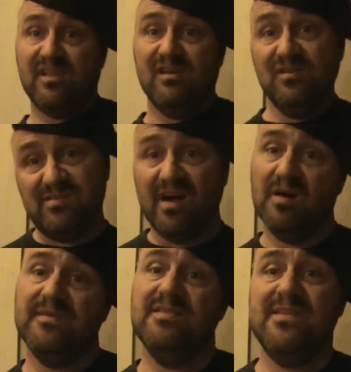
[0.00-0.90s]
You tell
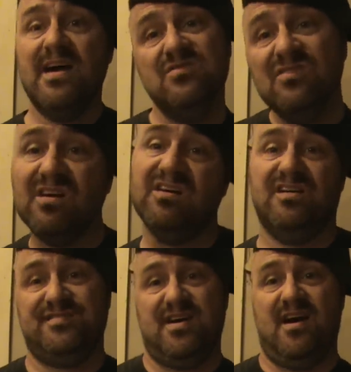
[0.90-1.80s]
me, man, you the
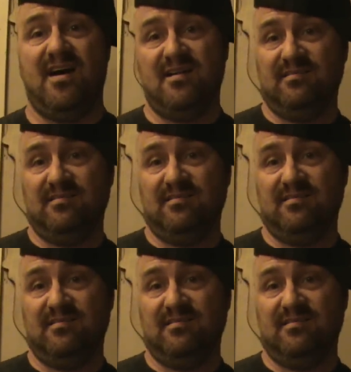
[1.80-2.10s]
gun guy.